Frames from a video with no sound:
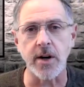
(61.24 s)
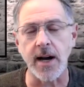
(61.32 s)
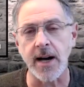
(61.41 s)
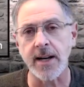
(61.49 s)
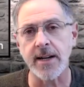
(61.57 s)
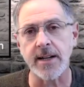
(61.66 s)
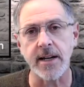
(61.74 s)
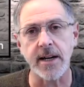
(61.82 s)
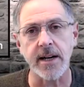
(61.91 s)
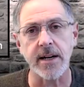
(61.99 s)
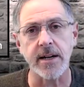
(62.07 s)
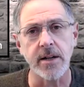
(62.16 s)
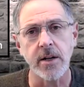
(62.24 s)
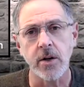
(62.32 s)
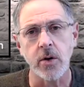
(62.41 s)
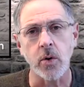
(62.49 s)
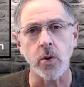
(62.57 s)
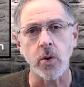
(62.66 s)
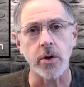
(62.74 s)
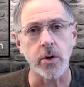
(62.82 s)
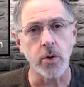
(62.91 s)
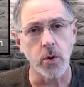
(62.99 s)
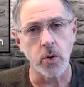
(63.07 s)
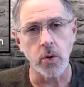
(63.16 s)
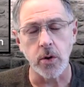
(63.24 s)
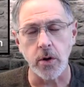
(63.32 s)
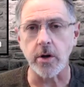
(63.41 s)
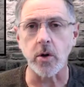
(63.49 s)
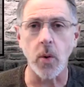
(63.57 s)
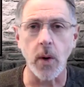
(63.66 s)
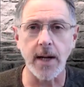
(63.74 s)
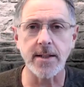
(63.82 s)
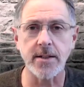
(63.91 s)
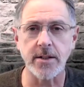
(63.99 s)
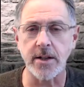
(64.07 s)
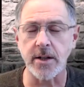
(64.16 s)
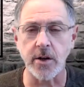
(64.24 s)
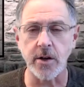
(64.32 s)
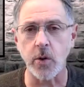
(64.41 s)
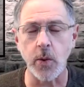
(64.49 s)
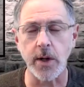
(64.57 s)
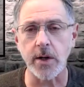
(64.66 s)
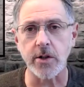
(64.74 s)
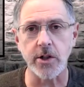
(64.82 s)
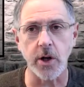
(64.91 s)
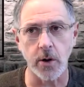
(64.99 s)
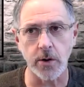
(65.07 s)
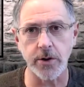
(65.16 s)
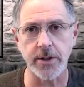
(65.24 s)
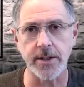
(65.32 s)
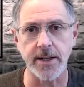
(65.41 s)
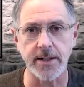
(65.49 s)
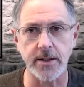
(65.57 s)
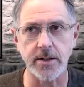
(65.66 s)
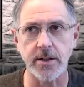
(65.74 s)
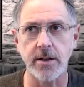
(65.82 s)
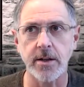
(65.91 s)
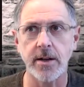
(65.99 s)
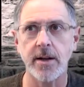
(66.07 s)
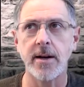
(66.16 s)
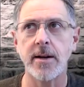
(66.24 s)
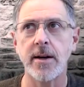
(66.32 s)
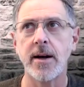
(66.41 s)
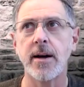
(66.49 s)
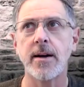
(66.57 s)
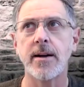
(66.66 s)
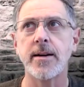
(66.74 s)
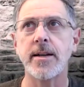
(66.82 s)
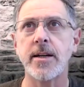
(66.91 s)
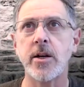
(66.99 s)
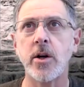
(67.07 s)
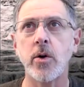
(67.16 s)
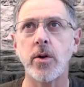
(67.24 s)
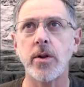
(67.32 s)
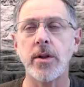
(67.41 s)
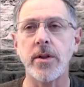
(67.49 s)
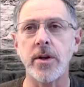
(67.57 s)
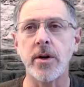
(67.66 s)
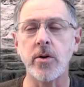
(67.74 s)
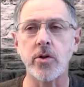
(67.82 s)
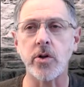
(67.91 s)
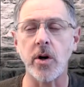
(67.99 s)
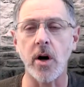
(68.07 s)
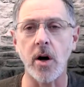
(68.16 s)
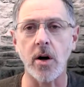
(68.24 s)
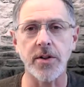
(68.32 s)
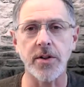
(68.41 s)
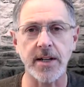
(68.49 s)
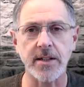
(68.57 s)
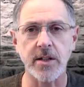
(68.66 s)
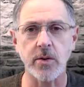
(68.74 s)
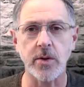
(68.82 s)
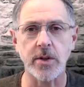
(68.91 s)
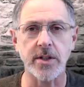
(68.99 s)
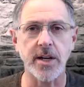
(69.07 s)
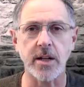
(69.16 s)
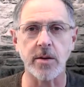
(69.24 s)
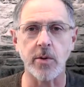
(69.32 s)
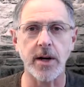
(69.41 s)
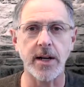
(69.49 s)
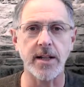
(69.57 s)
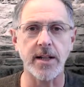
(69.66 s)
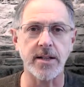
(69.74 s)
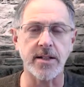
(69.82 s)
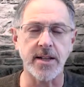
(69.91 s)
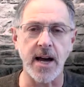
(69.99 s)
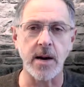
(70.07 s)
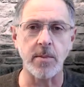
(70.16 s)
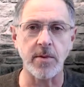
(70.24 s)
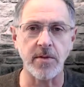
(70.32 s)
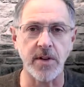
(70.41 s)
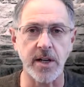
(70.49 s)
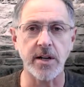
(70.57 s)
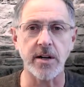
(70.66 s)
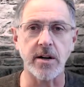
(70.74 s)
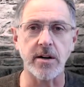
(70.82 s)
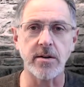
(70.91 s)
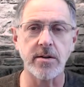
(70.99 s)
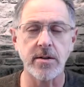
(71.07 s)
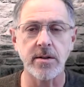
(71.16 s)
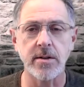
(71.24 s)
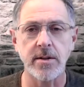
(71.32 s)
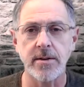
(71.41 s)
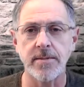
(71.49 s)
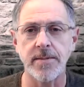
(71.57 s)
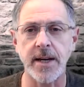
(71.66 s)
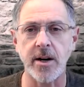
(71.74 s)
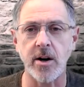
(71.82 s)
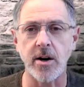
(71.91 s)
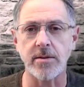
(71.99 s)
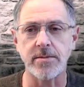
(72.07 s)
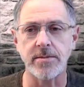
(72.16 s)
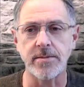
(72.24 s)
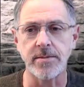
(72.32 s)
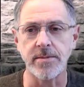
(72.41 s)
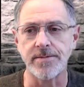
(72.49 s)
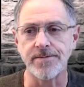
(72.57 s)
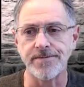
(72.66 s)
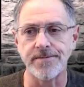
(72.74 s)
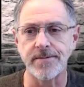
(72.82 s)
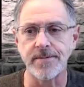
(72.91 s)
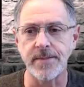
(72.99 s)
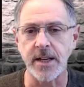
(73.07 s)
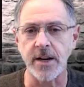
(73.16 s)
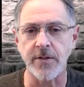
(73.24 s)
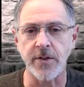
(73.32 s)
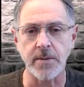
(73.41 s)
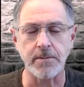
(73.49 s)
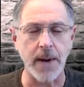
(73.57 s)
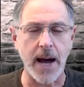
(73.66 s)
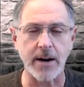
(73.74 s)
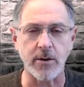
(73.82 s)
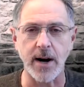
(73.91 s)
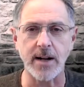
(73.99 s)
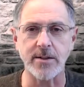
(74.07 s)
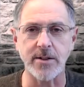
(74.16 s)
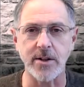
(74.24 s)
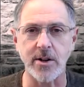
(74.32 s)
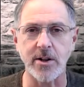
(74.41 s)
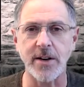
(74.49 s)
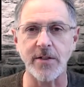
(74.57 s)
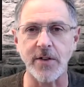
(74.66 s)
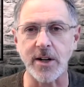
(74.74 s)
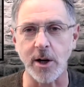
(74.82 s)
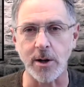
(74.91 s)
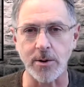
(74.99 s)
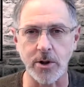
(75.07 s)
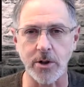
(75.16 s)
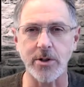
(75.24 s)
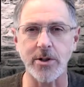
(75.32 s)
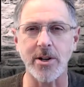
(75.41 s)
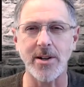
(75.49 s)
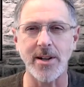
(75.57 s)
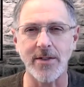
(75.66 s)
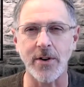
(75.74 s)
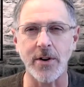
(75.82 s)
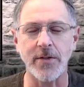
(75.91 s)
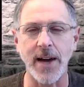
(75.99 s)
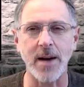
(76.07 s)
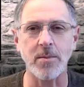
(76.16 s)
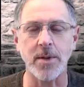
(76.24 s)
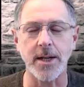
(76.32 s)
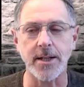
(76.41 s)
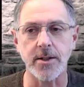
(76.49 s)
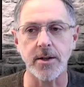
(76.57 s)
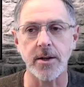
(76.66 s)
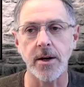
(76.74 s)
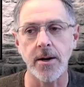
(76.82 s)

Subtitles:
or Hanukkah or Yule or Kwanzaa or the winter solstice, you know, those are all things that we celebrate at this time of the year in our different backgrounds and our different cultures and our different families.